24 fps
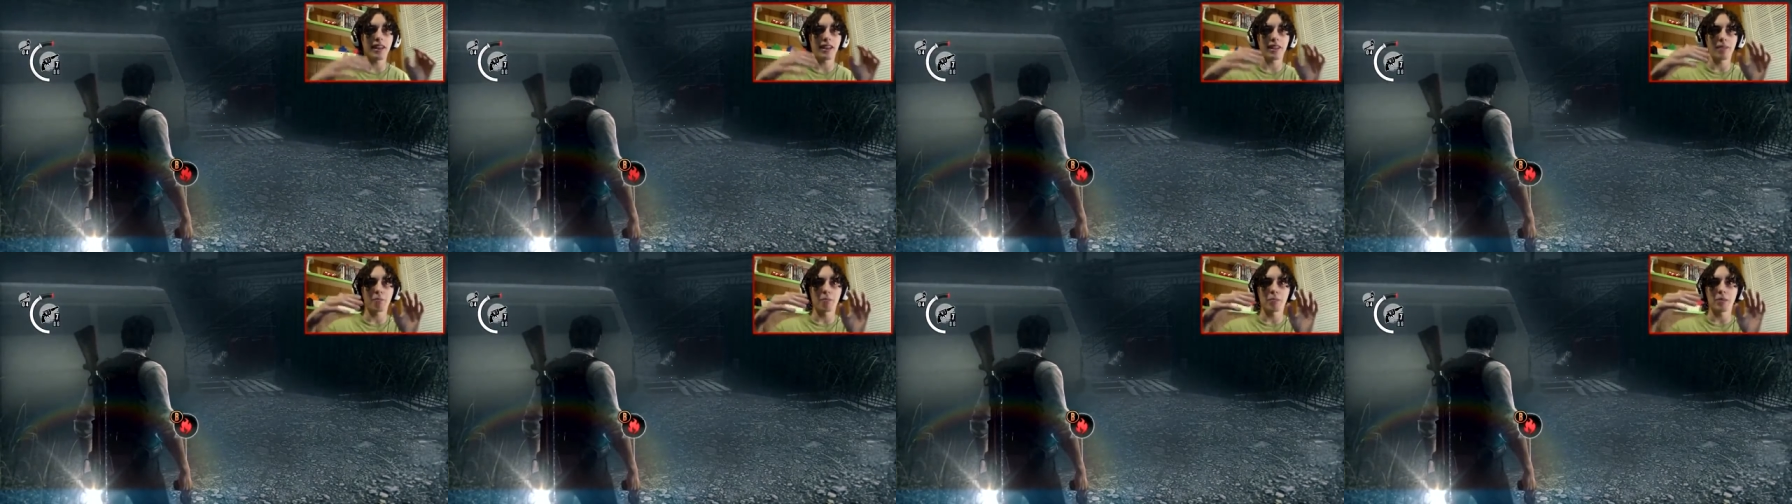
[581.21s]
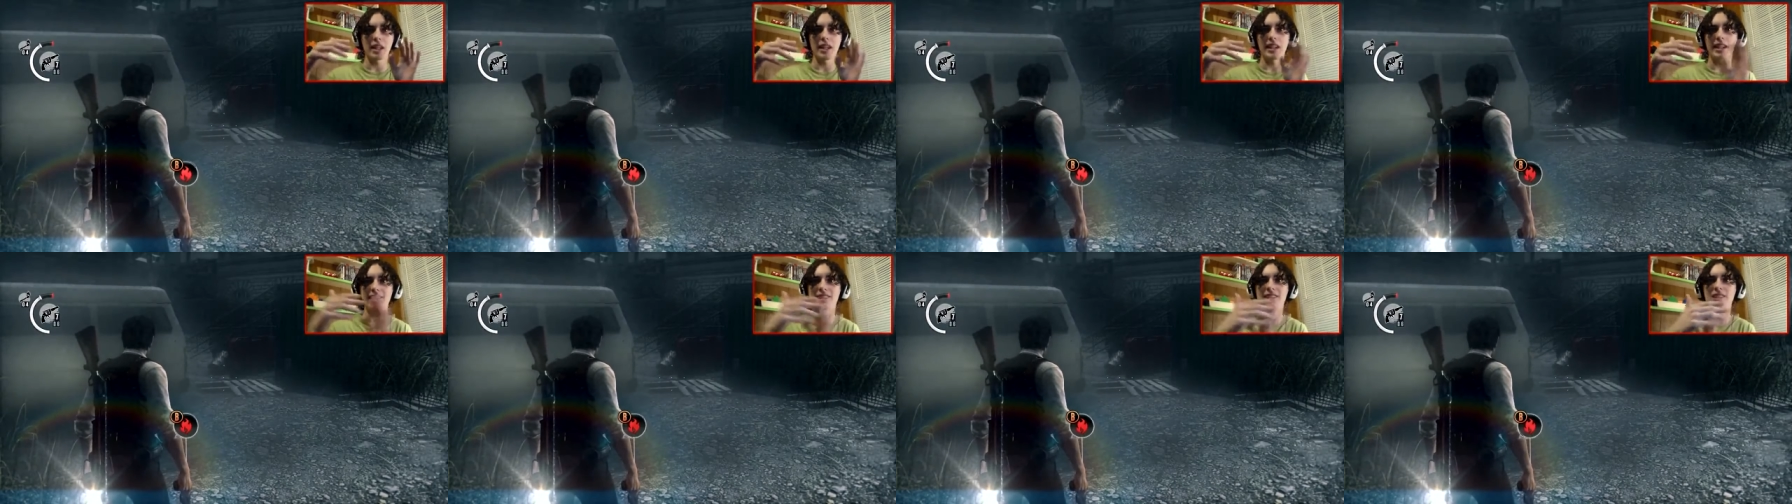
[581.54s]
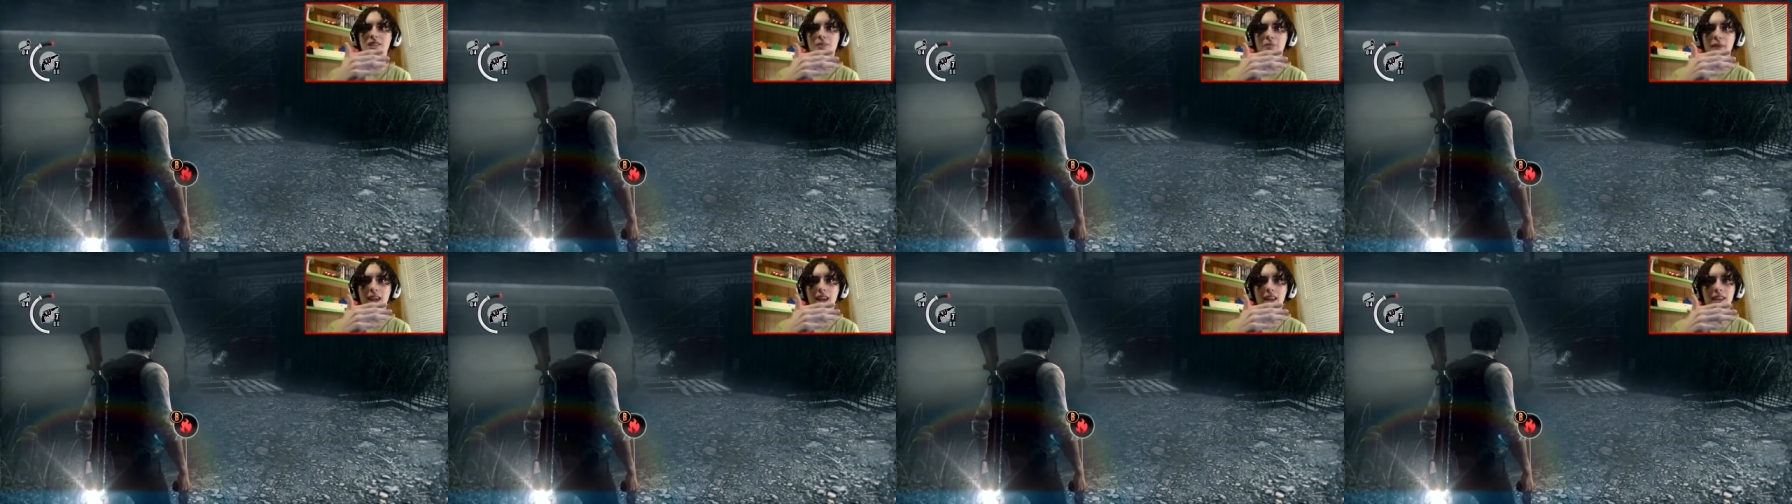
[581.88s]
like, meeting
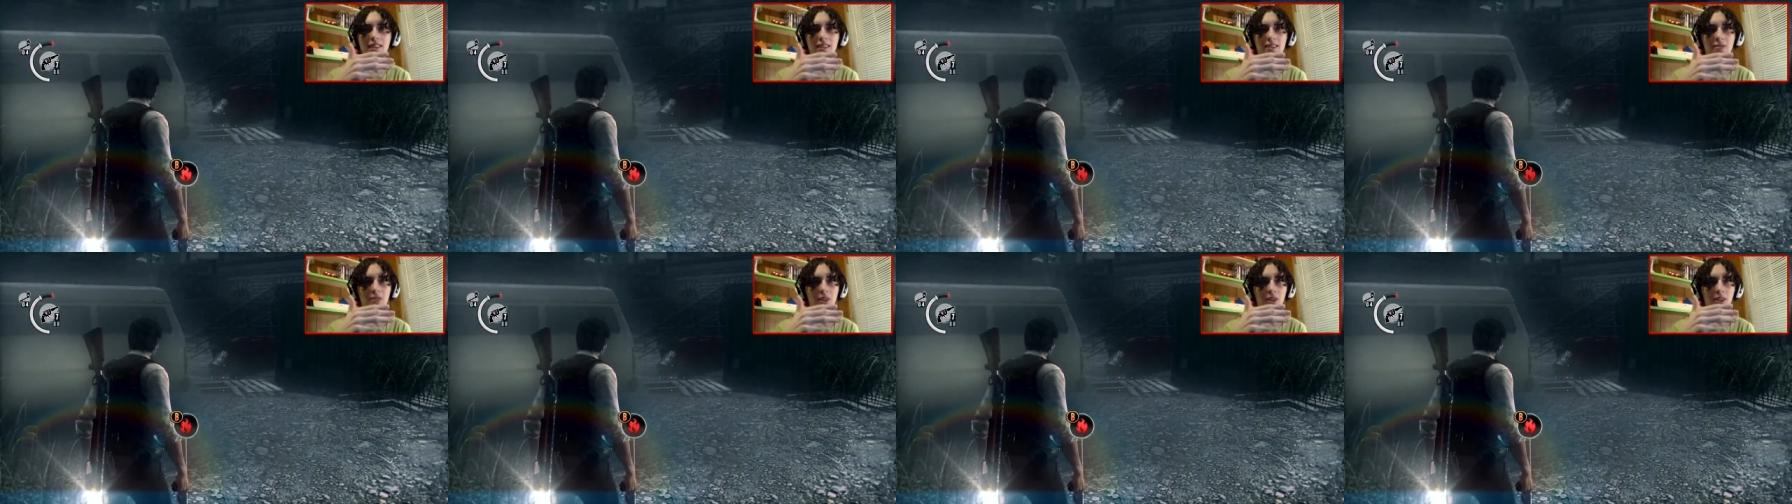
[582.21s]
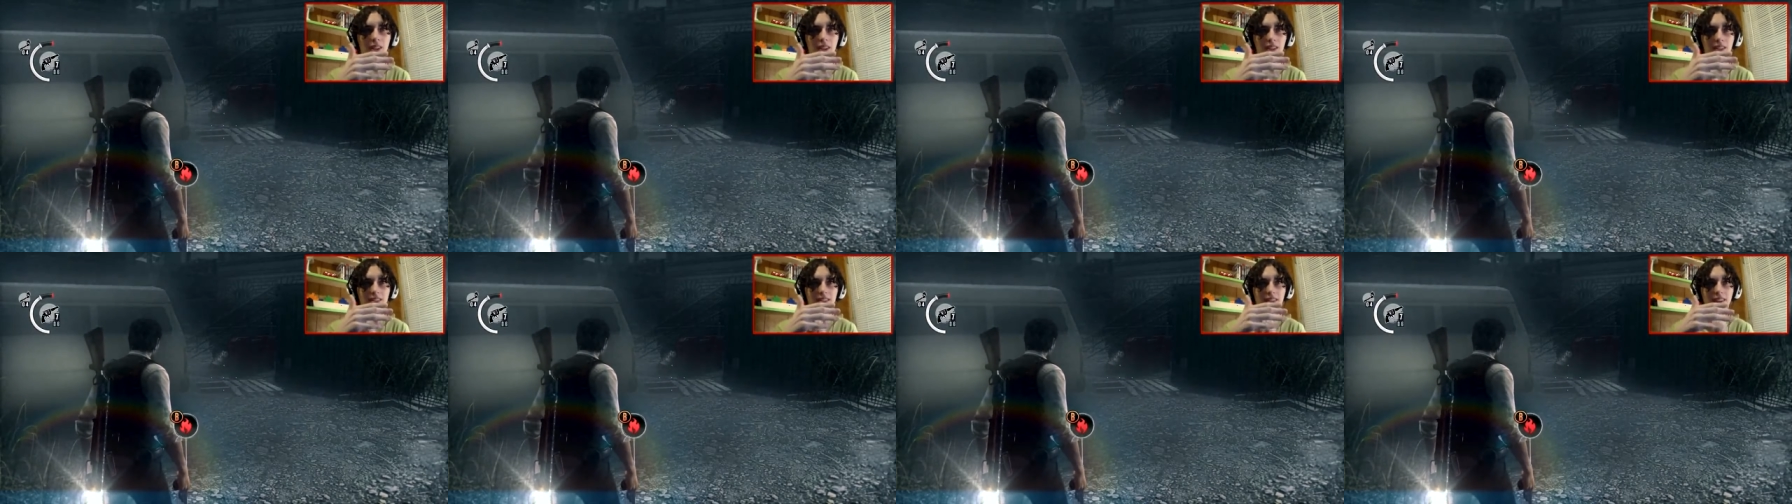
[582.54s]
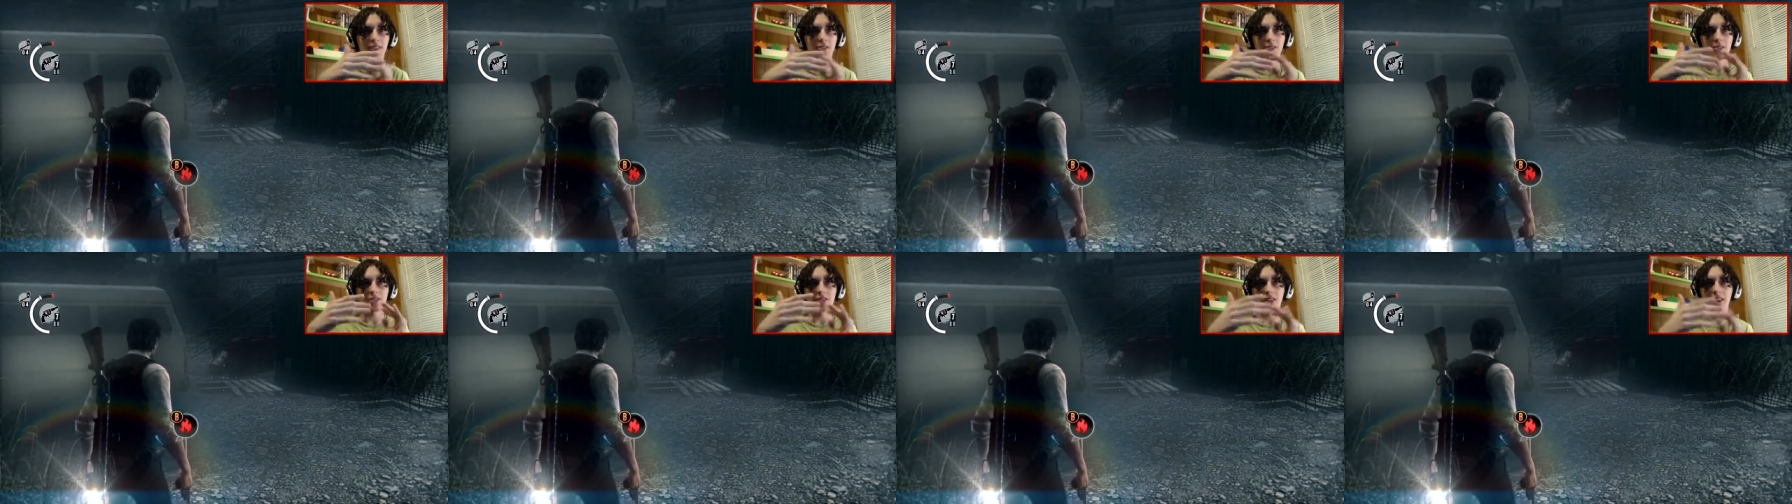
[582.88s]
space where the
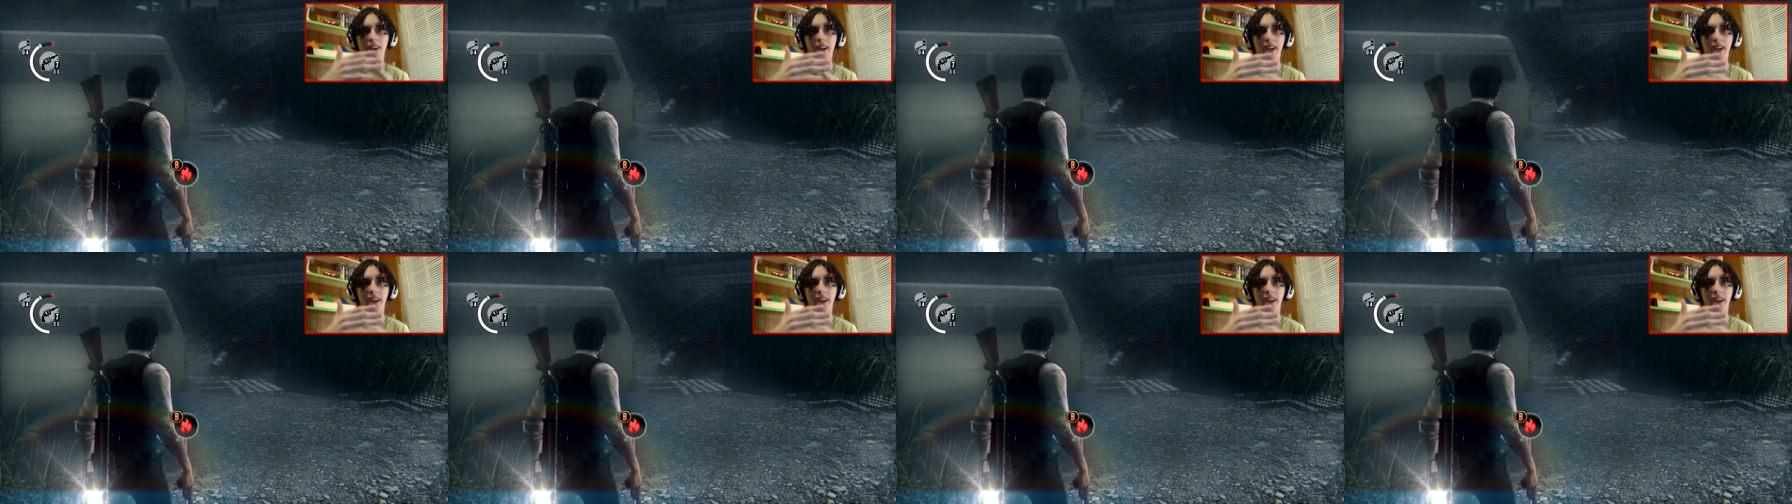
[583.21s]
cells are